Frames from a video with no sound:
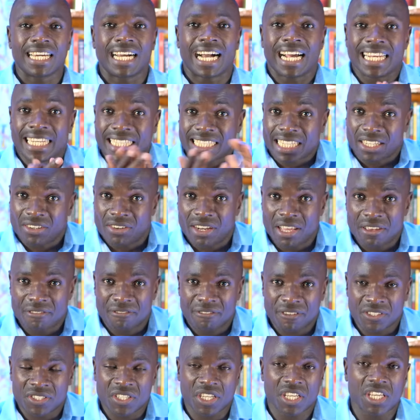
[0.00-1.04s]
eternal
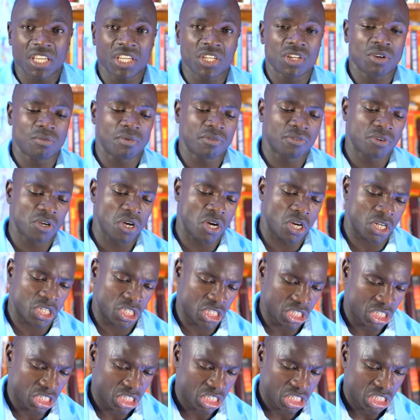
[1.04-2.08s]
life is the kingdom of God,